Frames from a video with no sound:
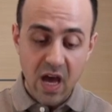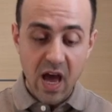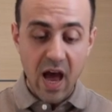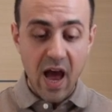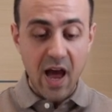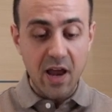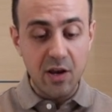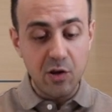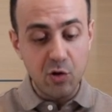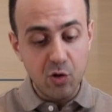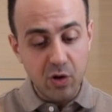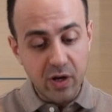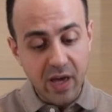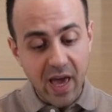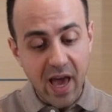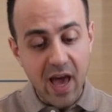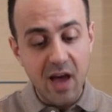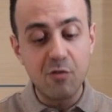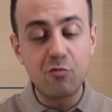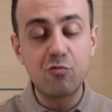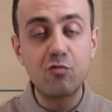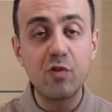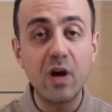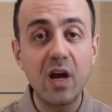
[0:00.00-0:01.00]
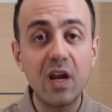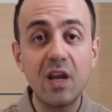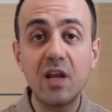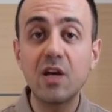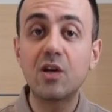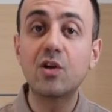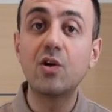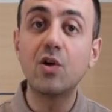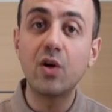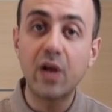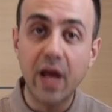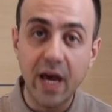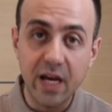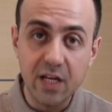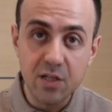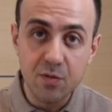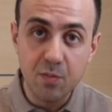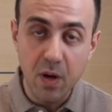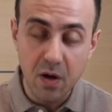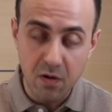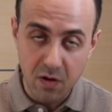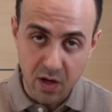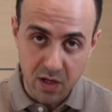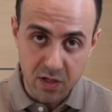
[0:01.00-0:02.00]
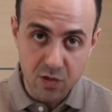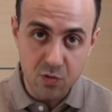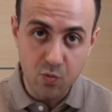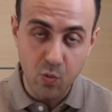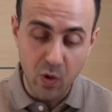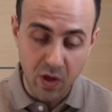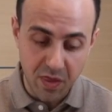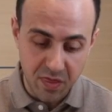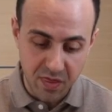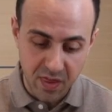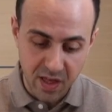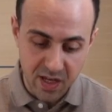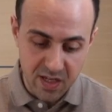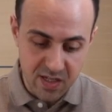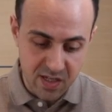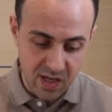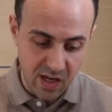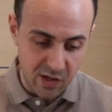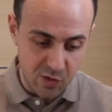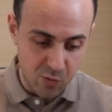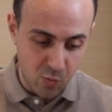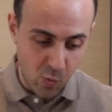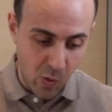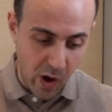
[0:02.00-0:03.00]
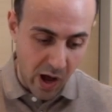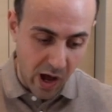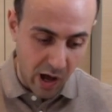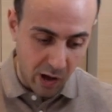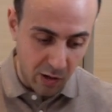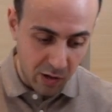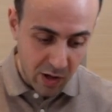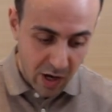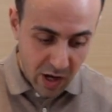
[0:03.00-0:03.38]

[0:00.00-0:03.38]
and you get a really good experience with this as well.